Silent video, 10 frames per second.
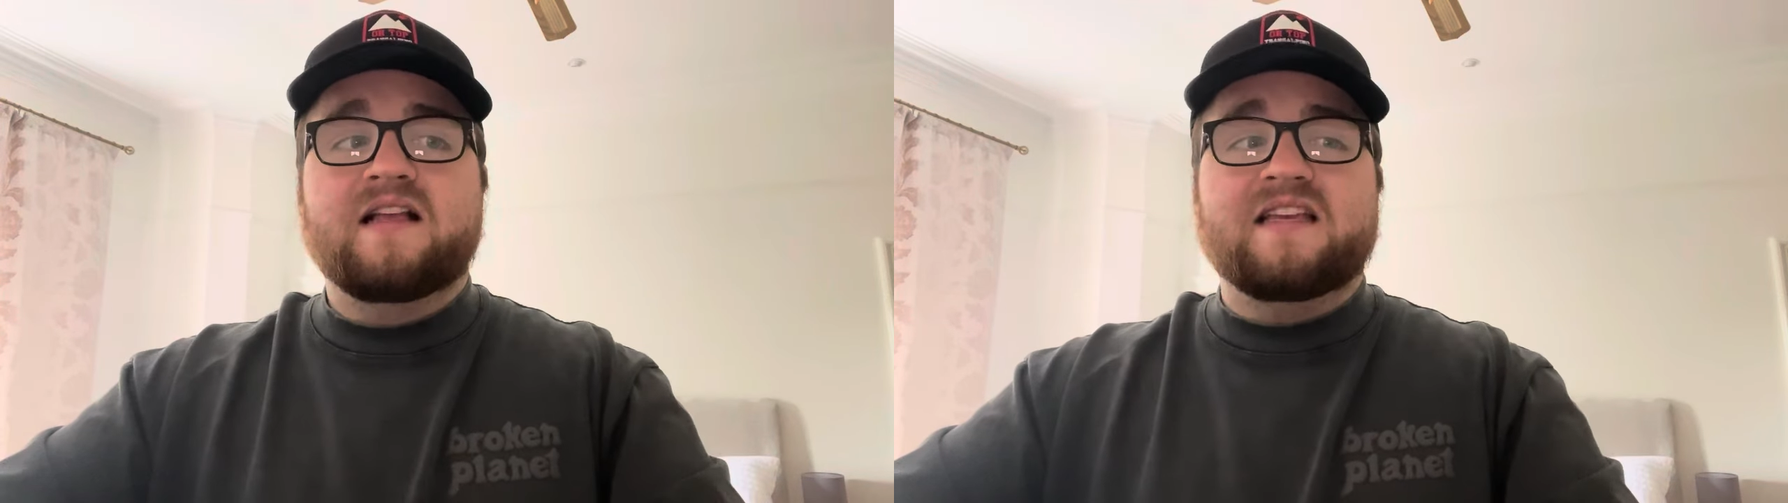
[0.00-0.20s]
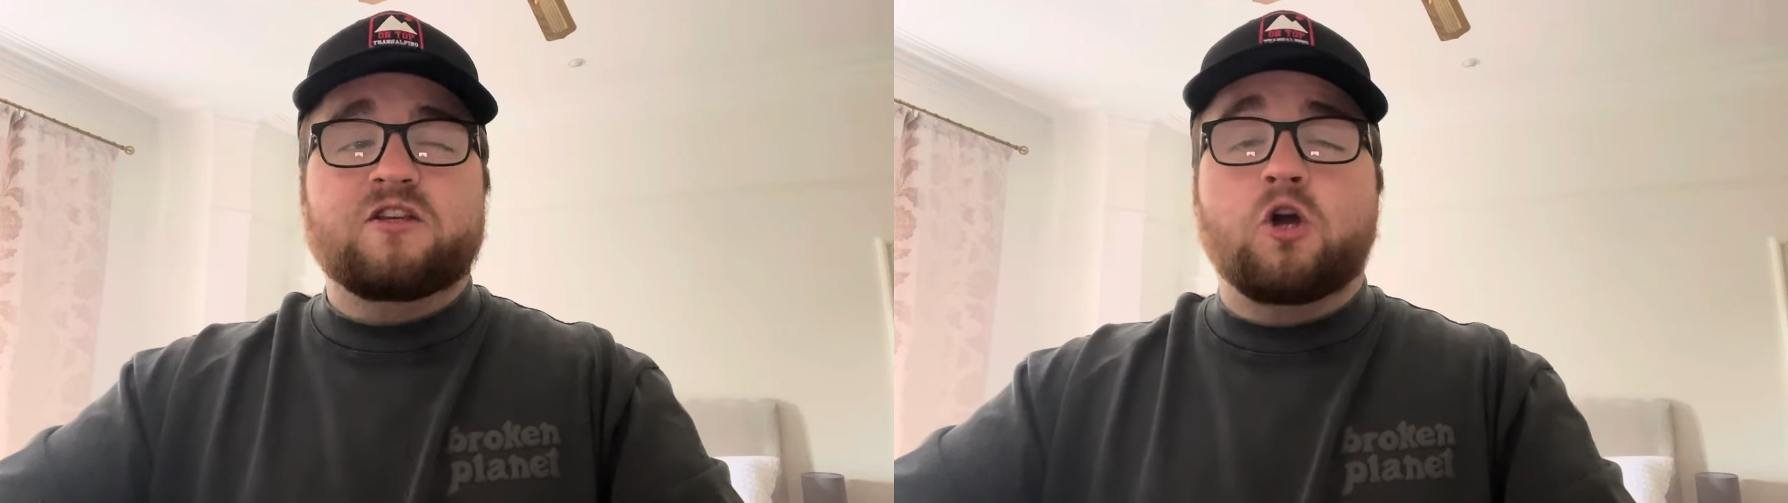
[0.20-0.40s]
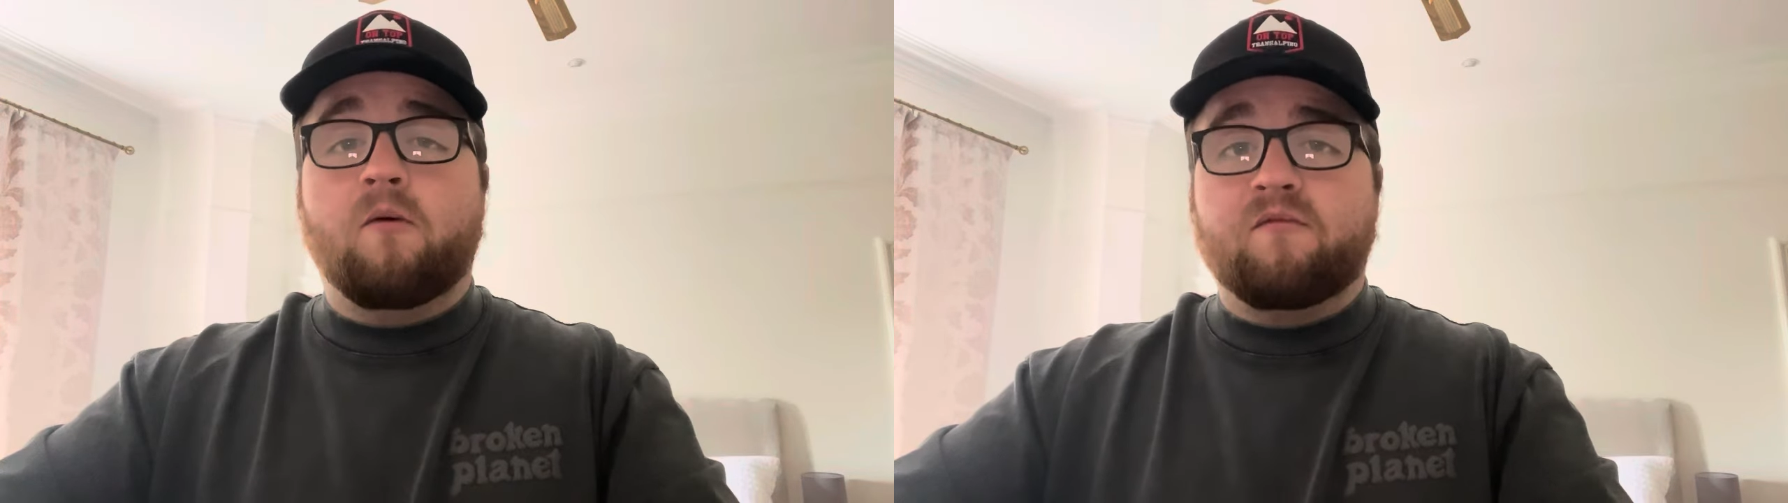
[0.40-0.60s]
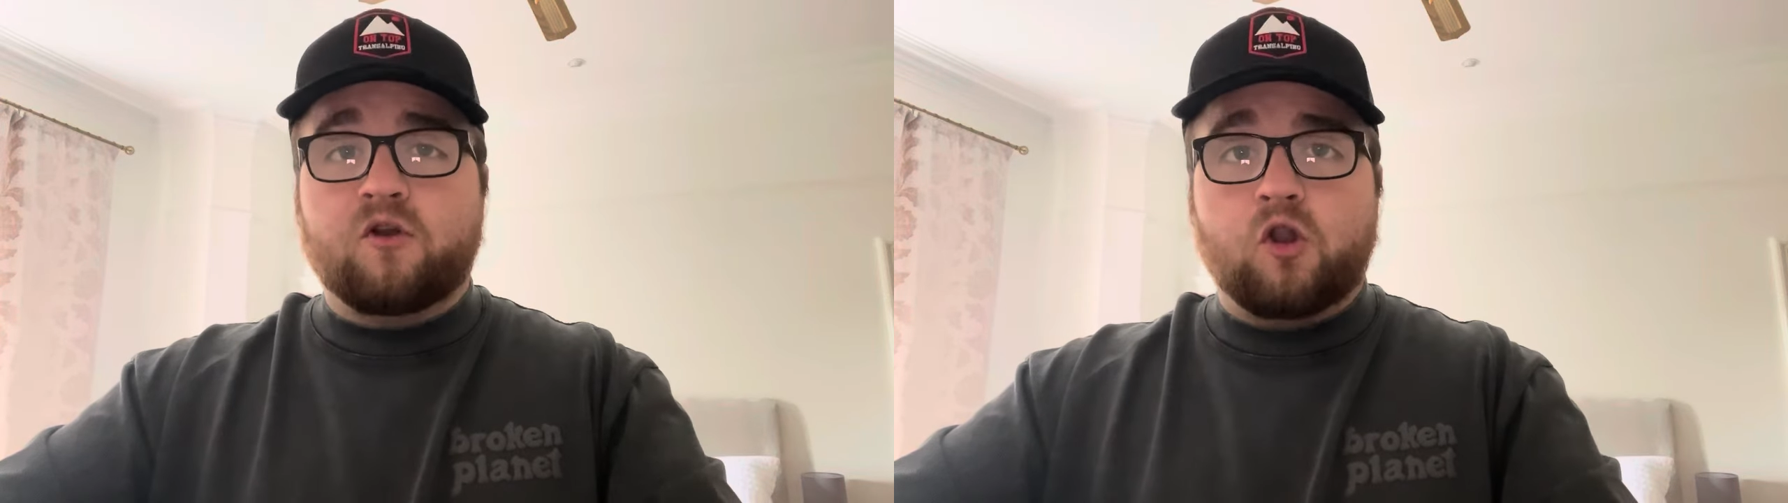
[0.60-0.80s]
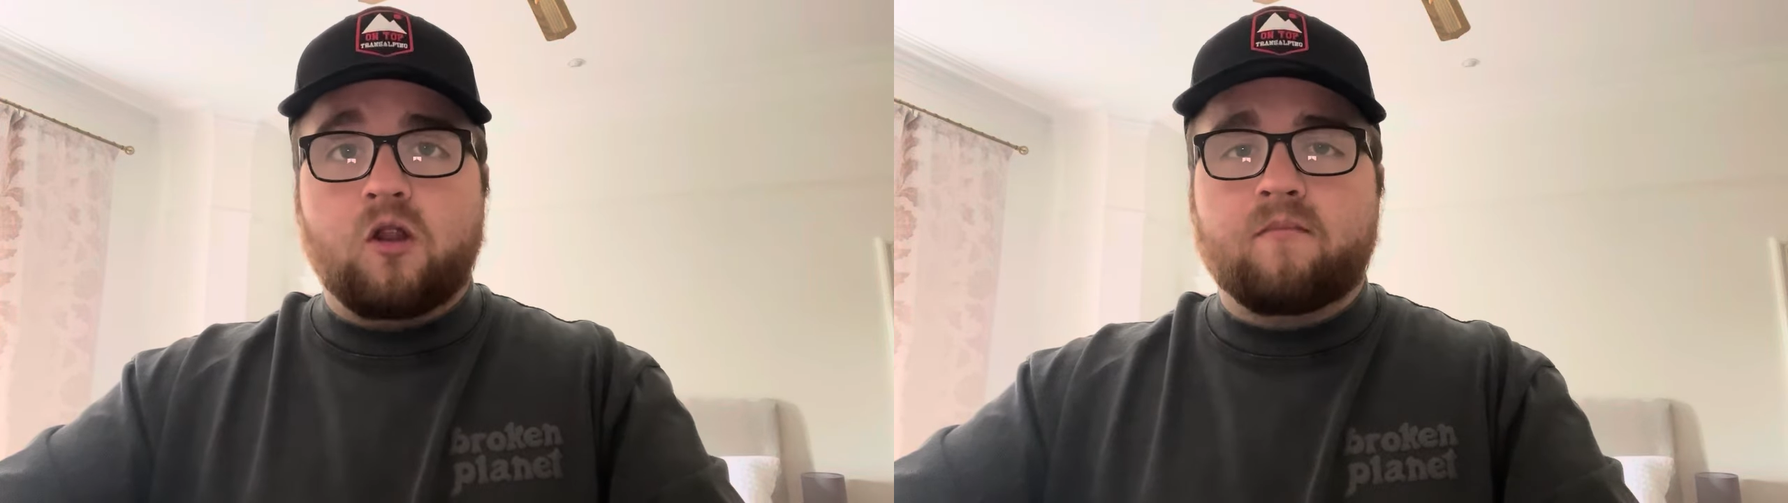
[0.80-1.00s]
He's
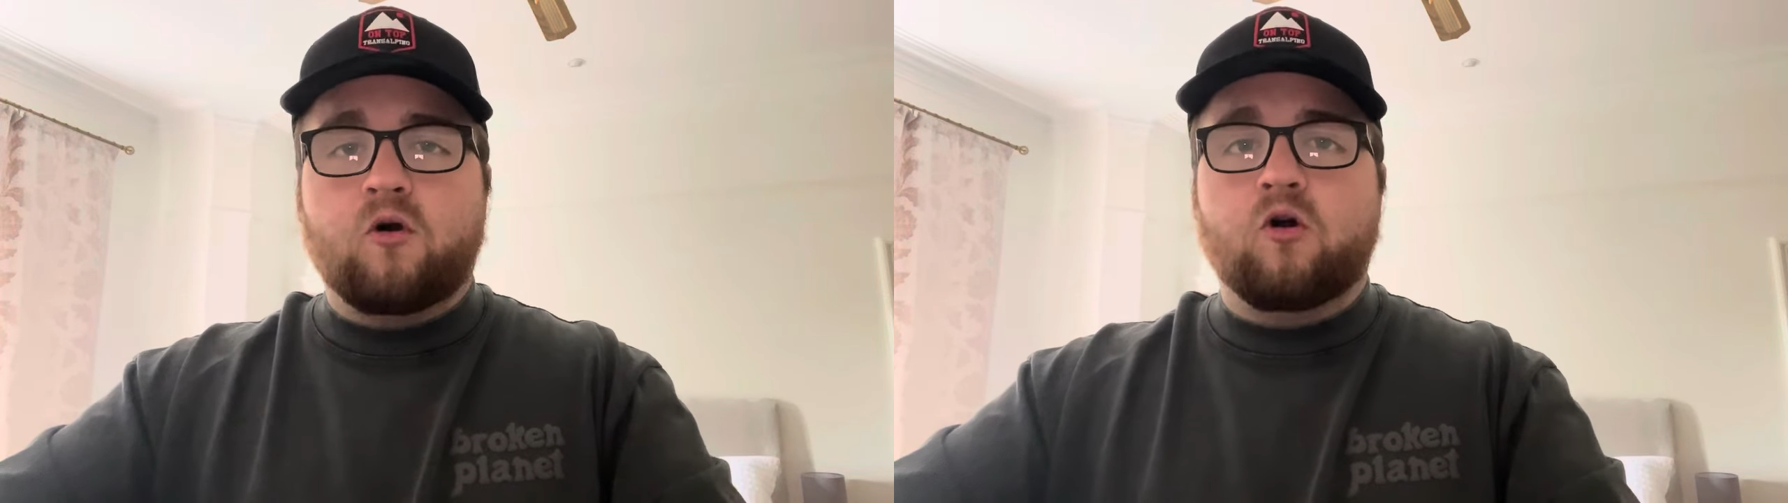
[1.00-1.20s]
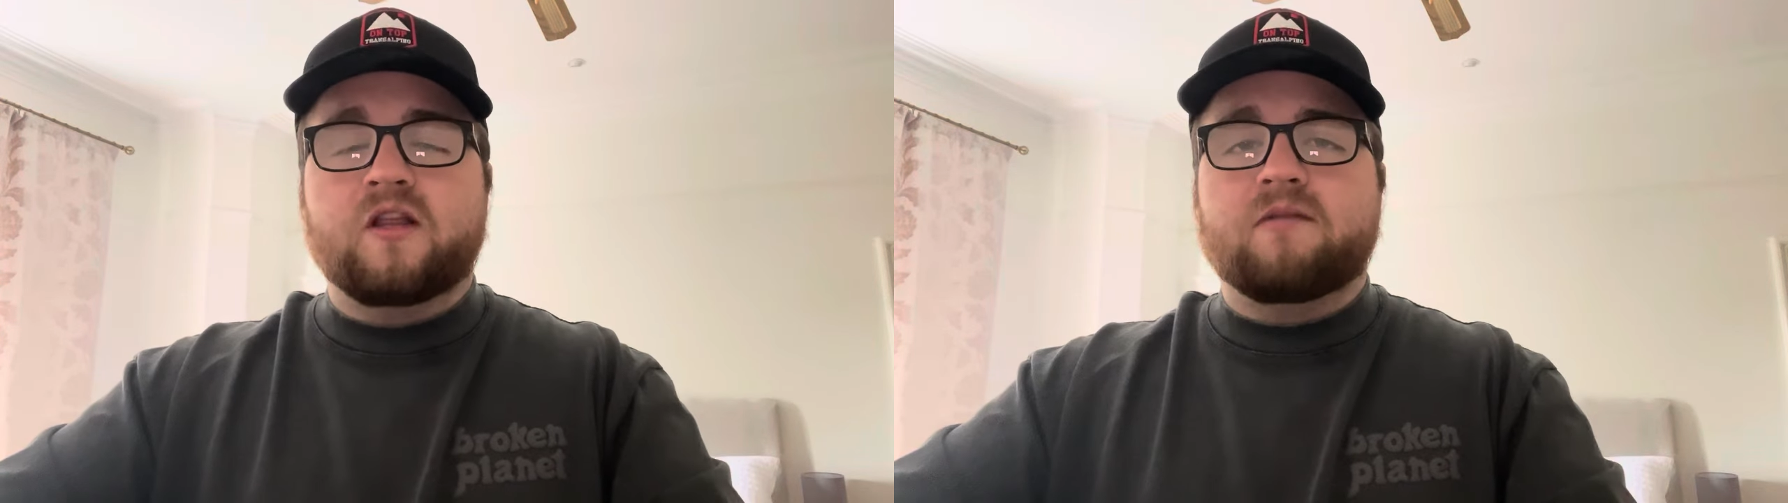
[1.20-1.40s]
confident on the ball,